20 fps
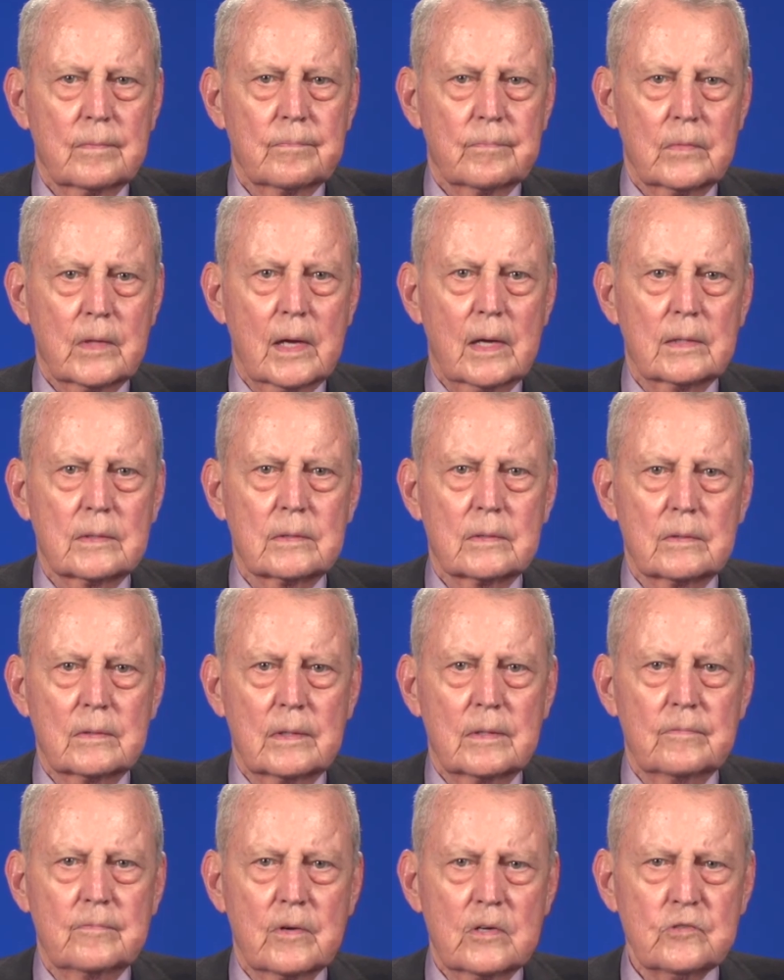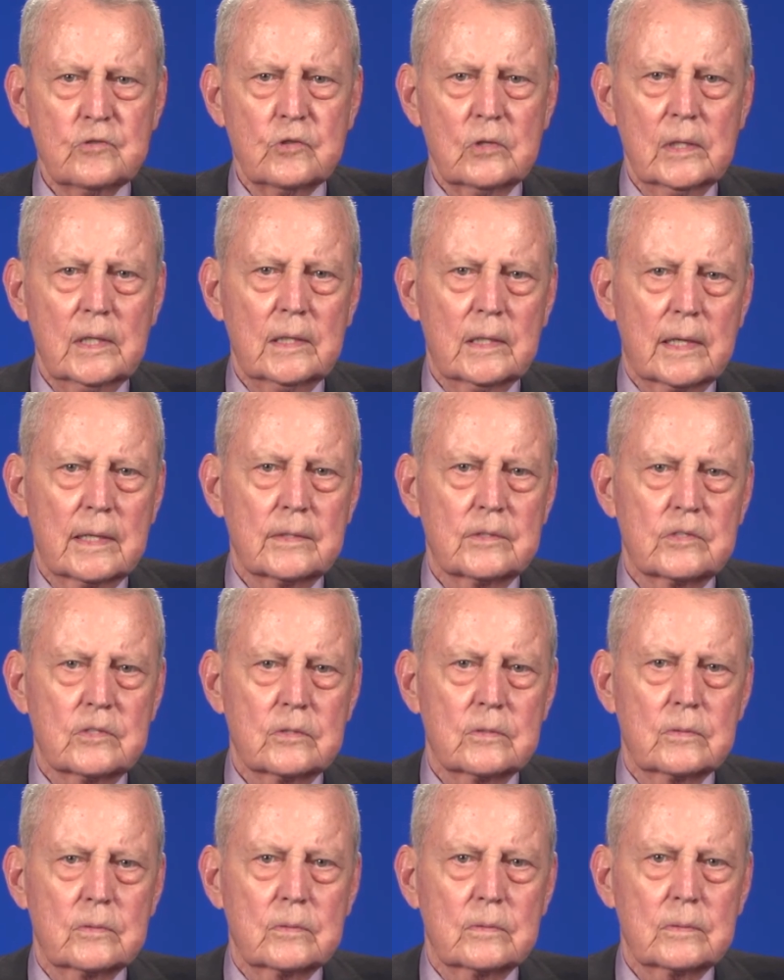that eventually led
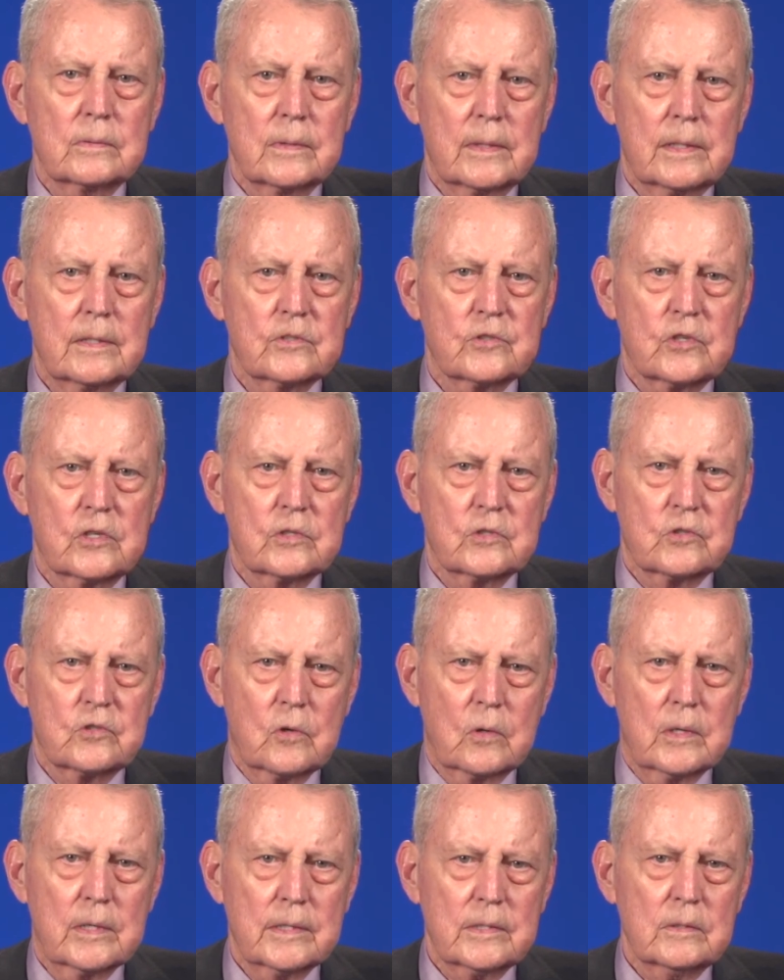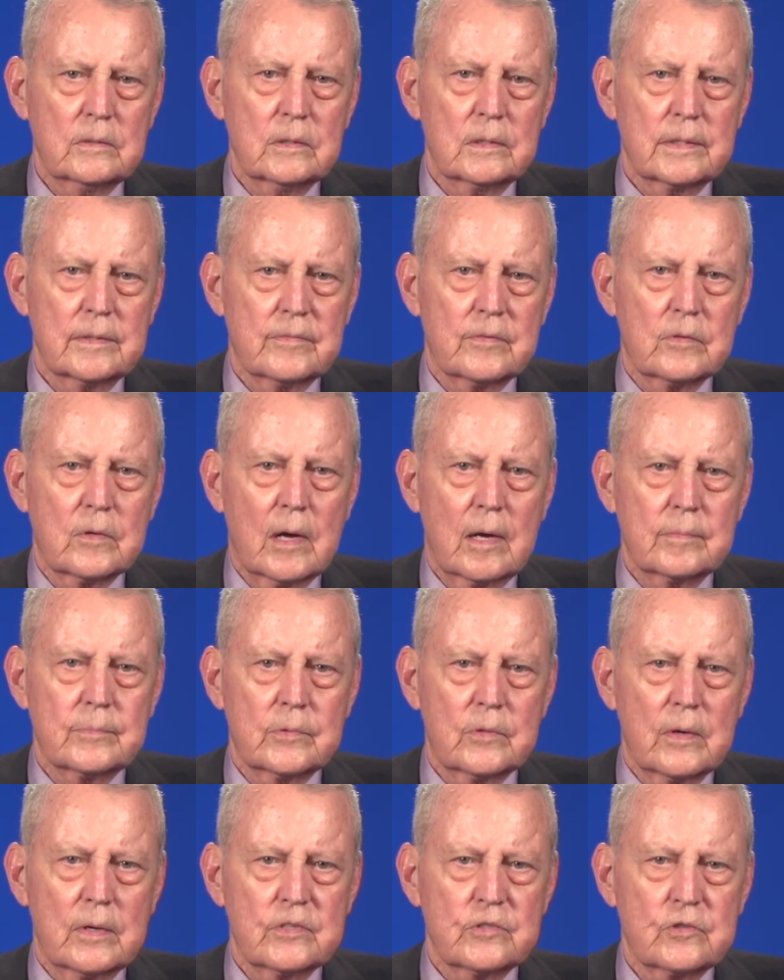to his historical liver
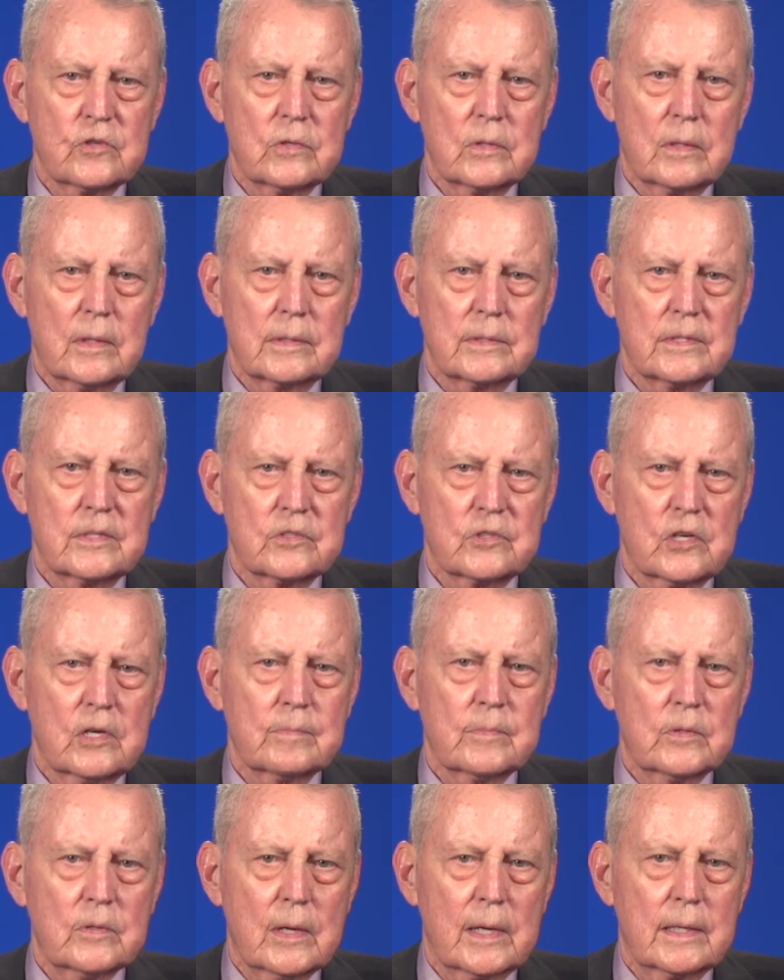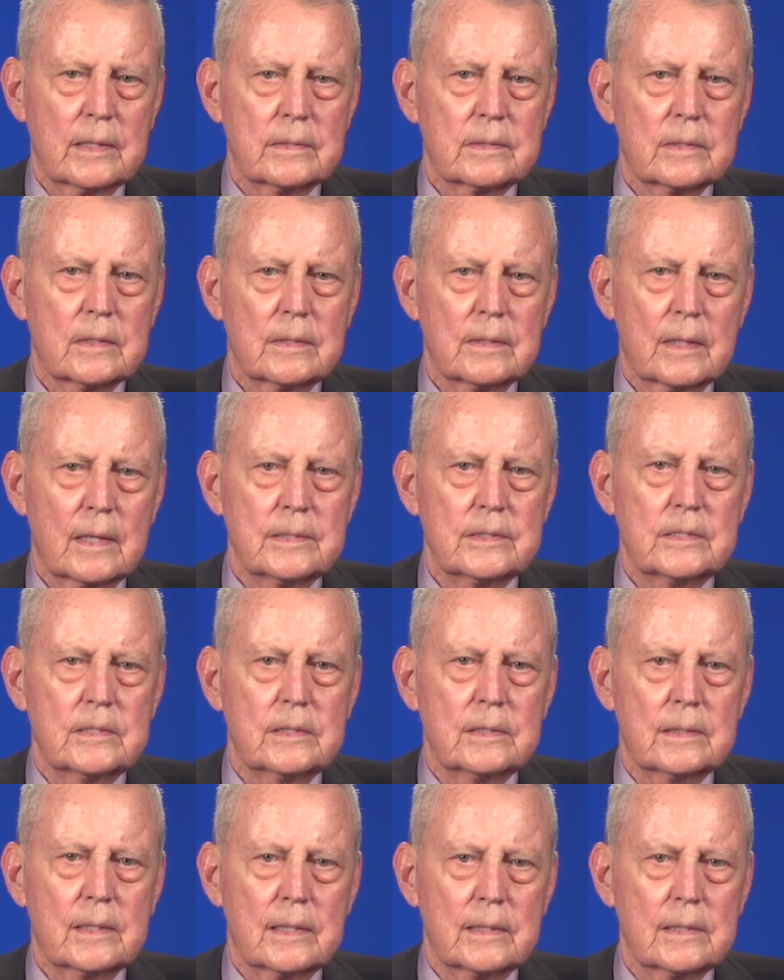operation on December eighth,
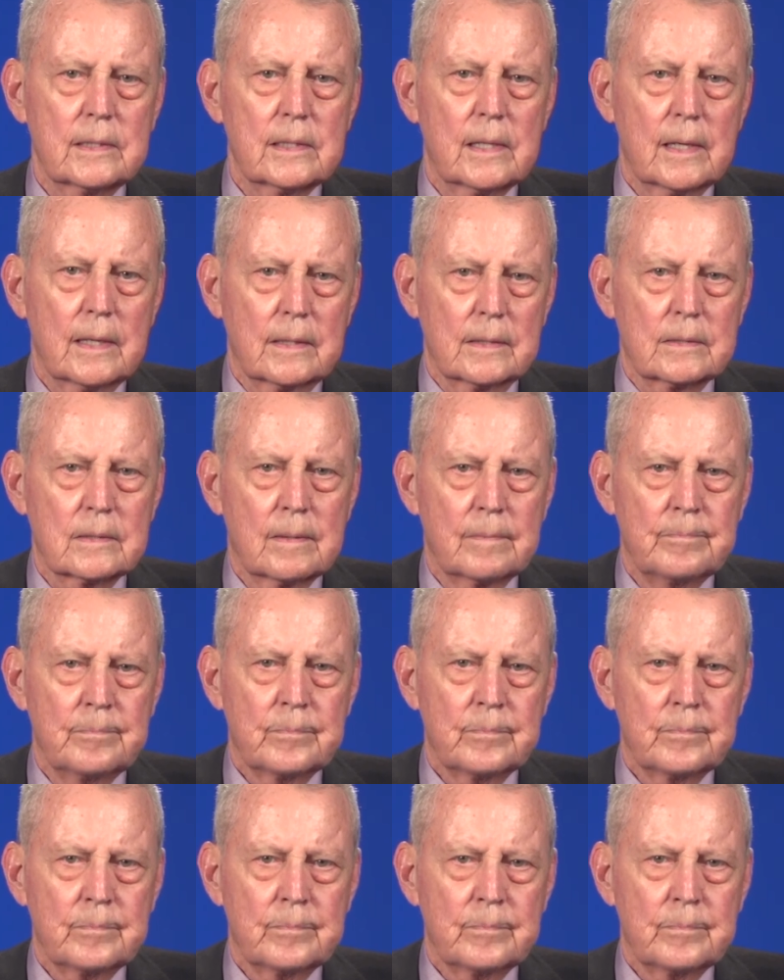nineteen eighty-eight.